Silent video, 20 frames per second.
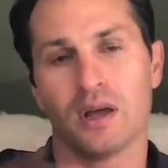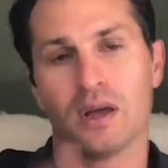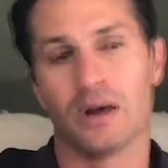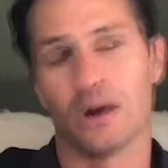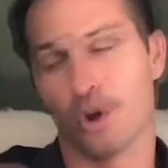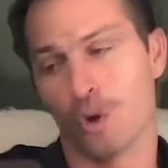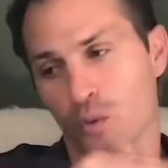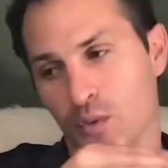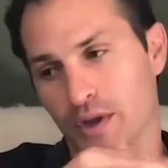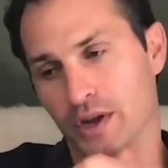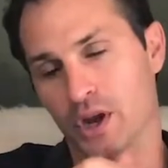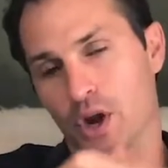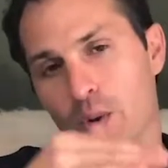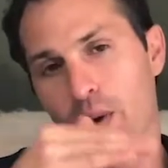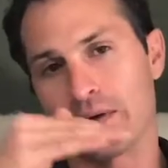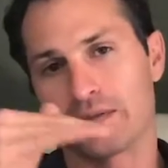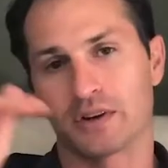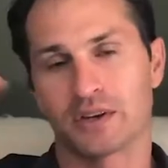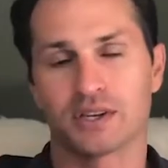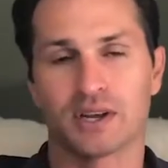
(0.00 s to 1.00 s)
and only
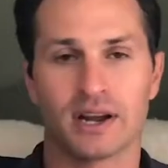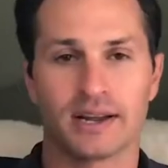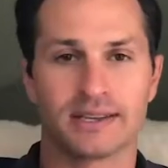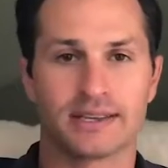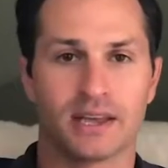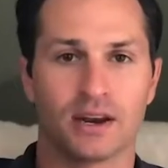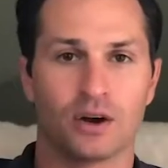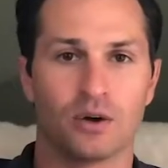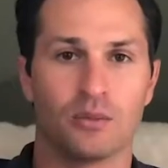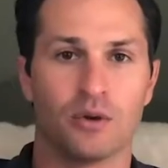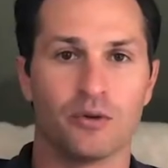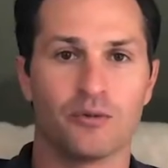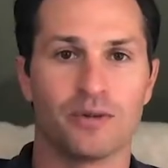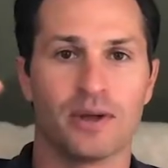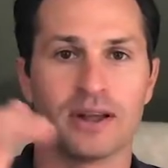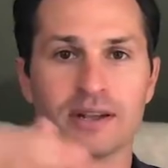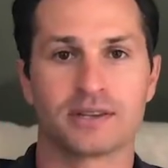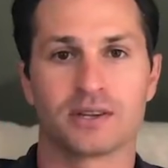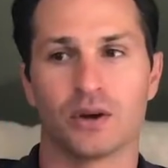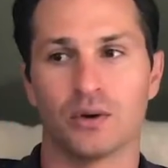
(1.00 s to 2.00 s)
go after sites that are above
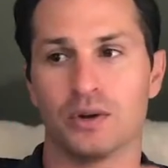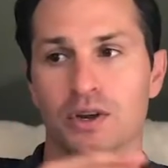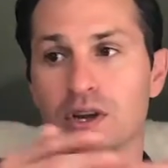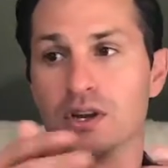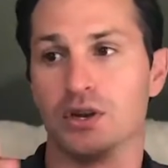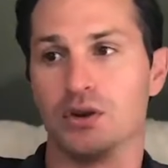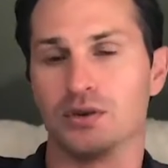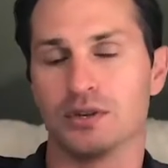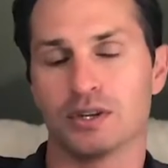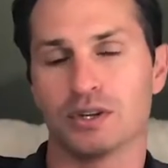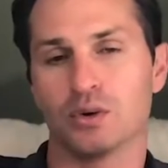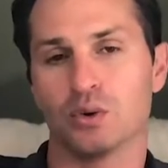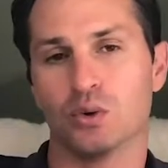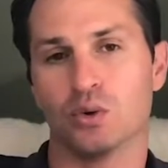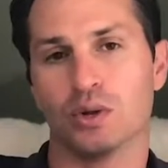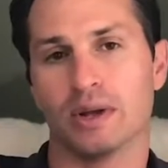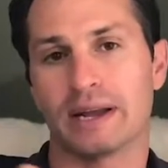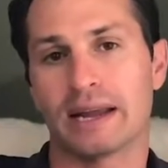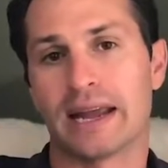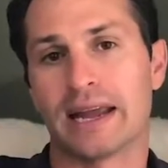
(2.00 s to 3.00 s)
that. So you can use a
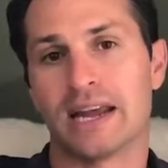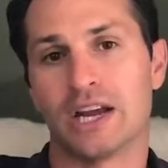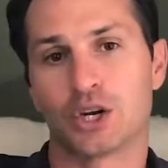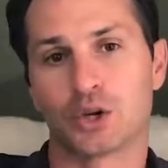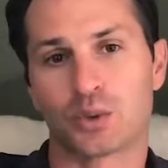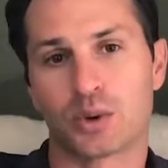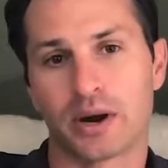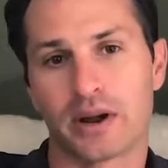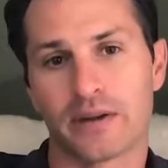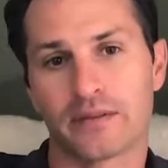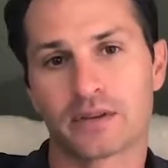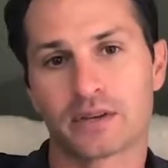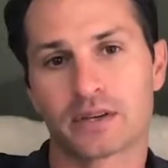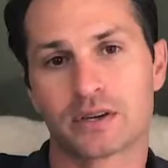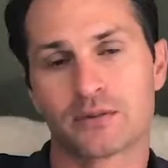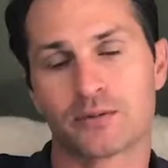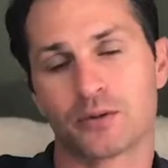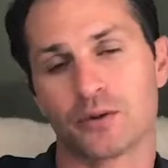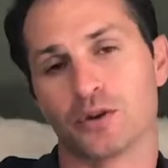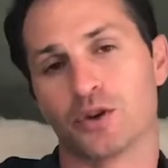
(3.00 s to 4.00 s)
tool like
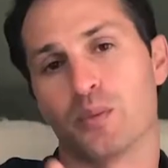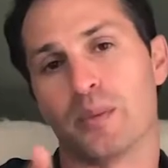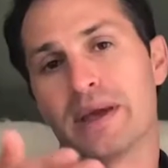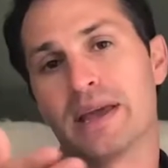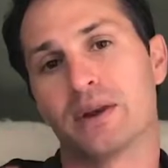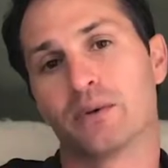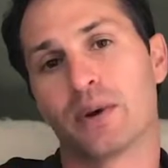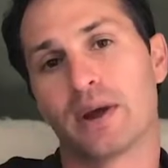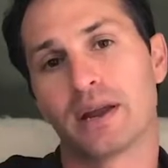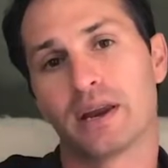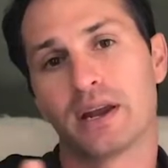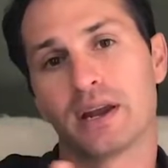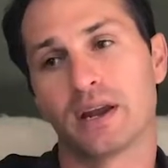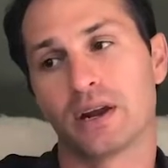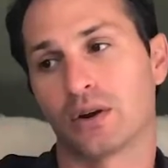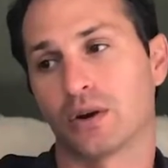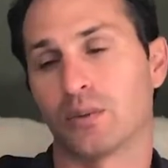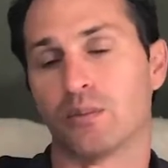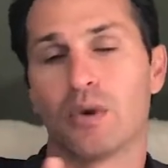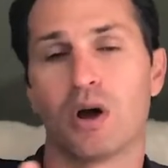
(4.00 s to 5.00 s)
Ahrefs for domain
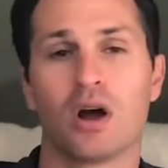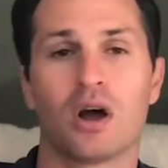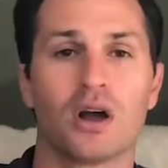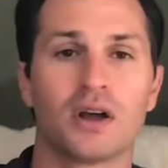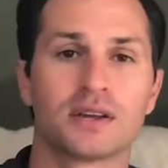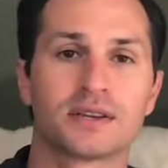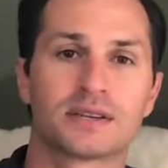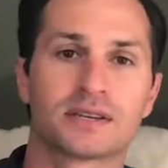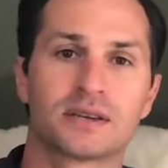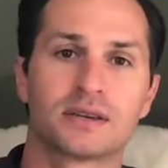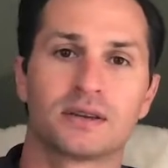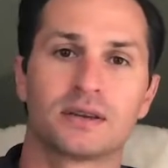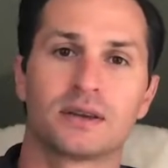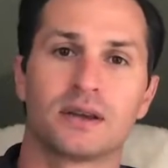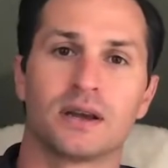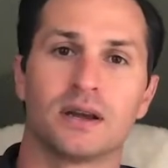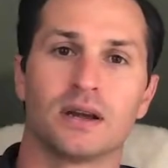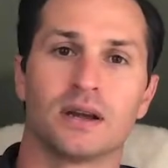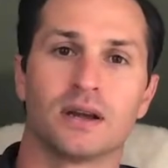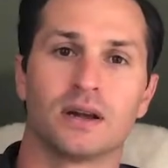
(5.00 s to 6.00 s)
rating or Moz
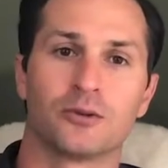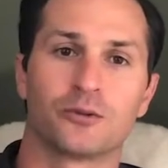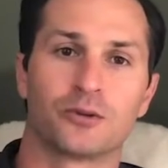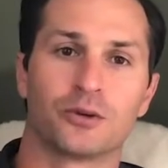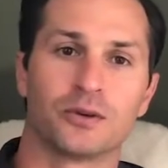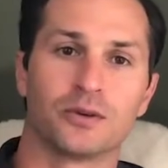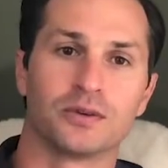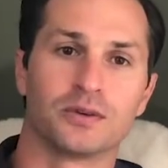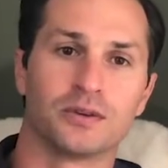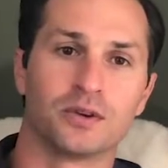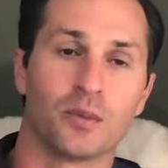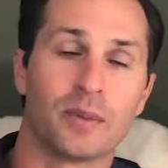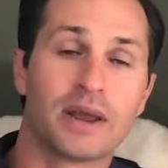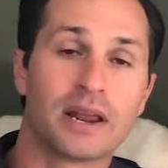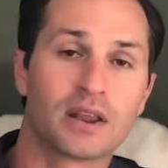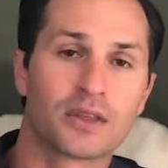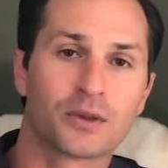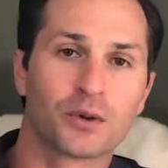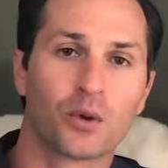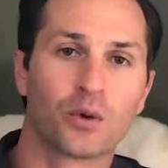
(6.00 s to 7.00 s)
for
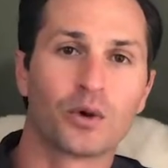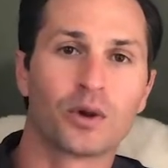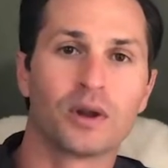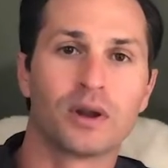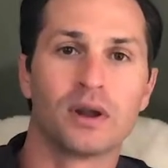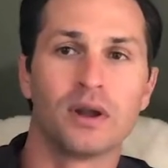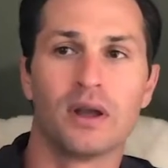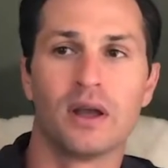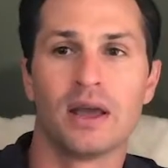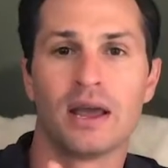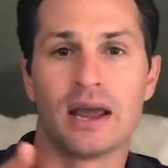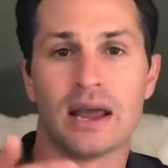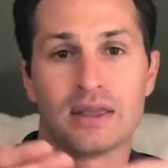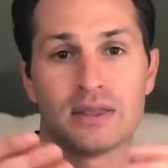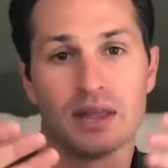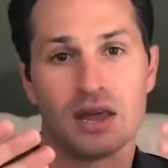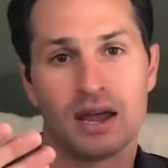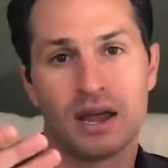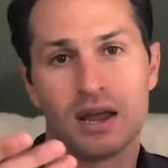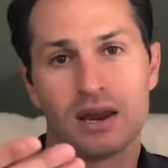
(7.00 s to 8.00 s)
domain authority,
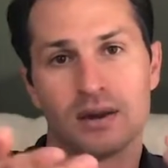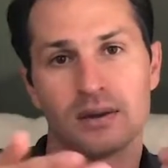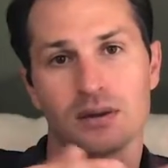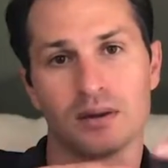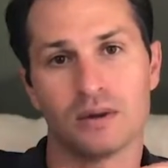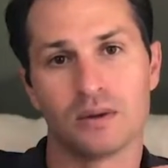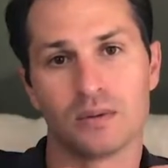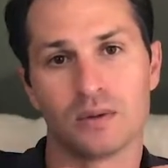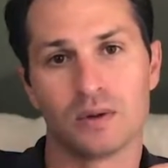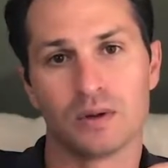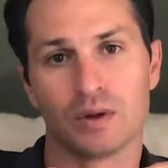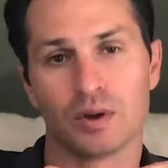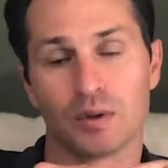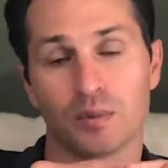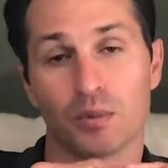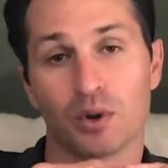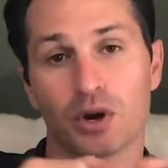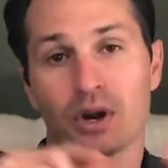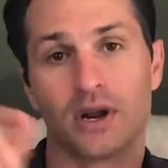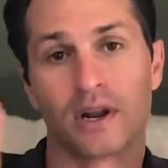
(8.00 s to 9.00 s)
and then you
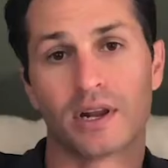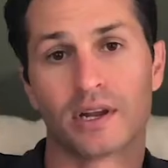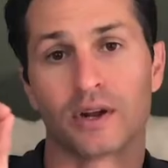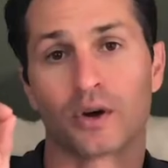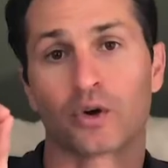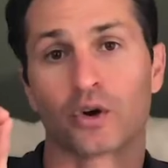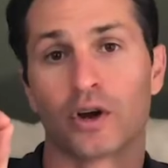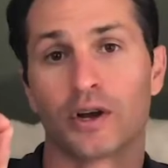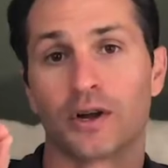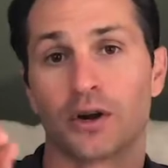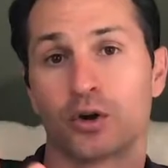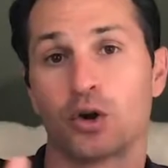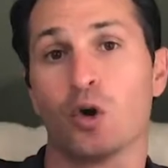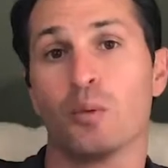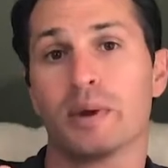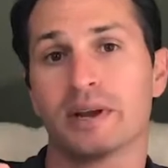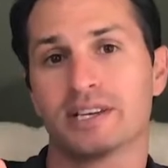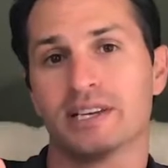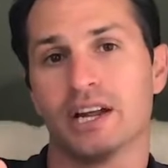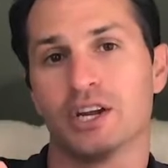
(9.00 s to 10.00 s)
can put it in a
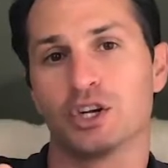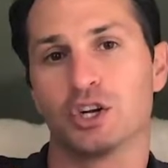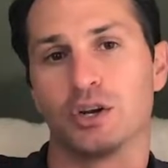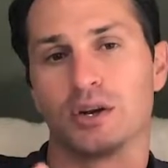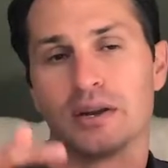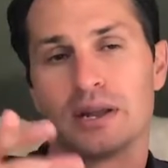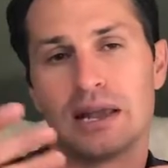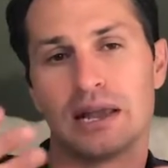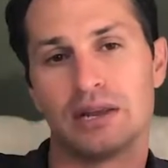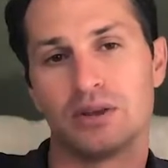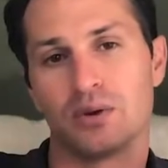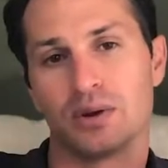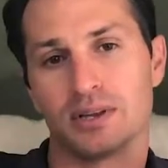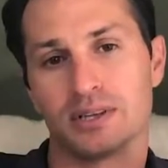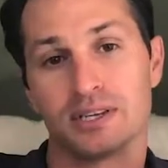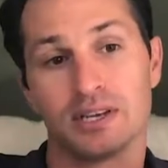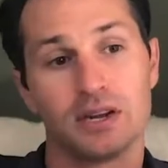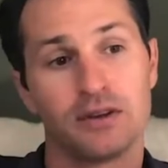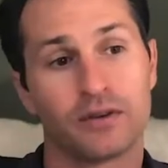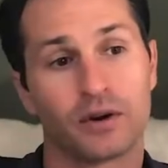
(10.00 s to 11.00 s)
Chrome extension and you
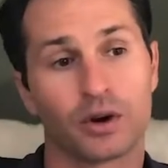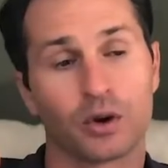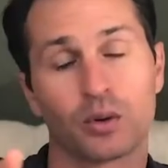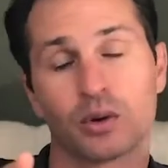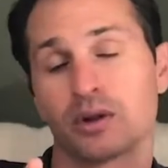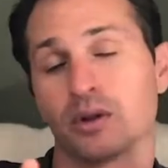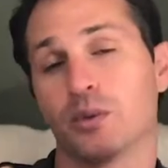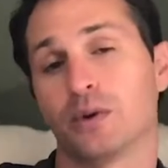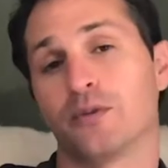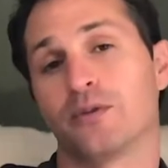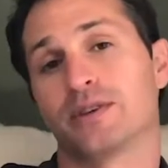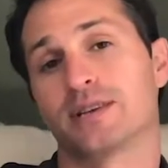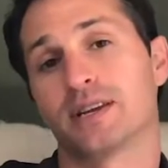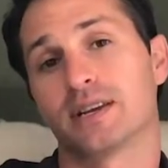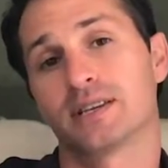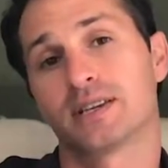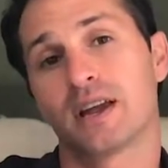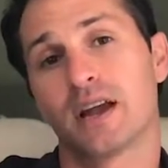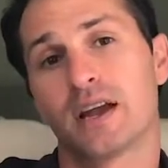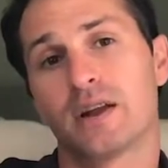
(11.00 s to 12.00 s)
can see very quickly when you
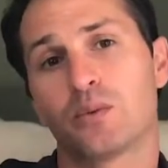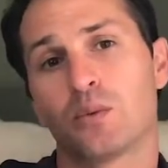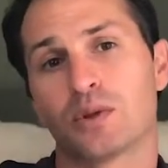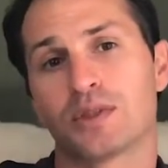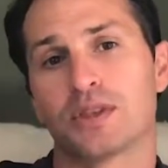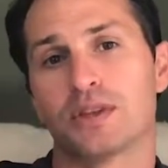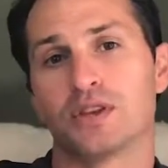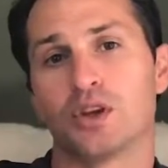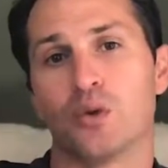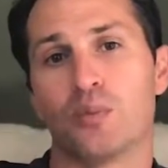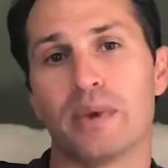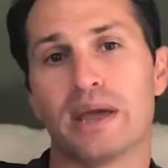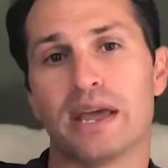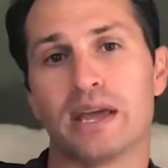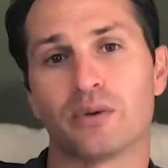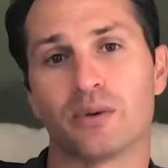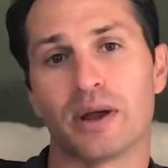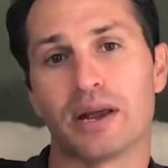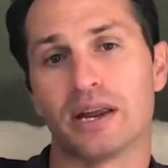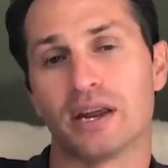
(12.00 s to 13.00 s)
visit a site what the
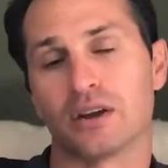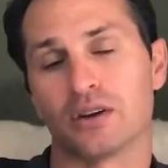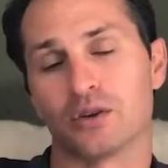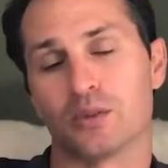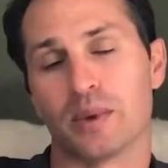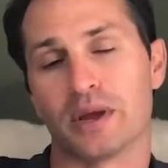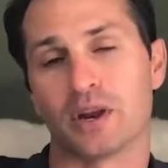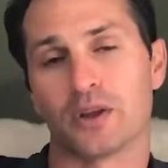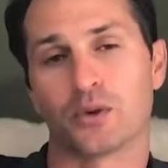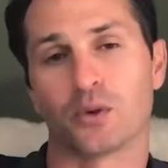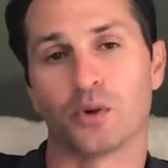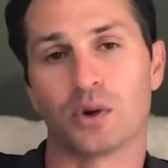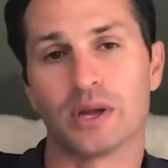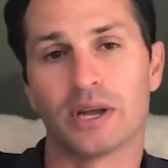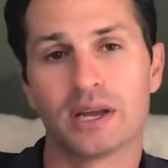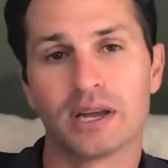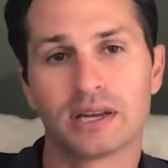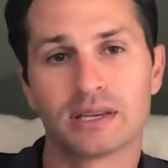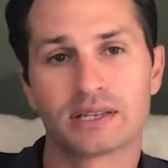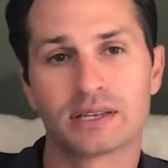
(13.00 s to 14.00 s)
domain rating or domain
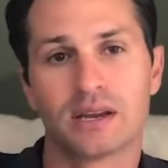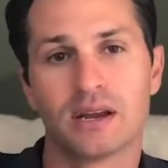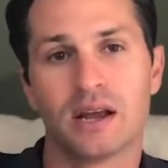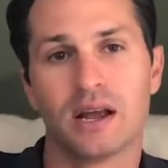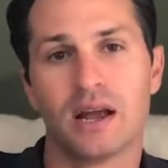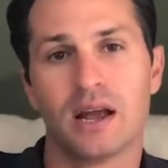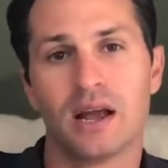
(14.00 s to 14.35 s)
authority is.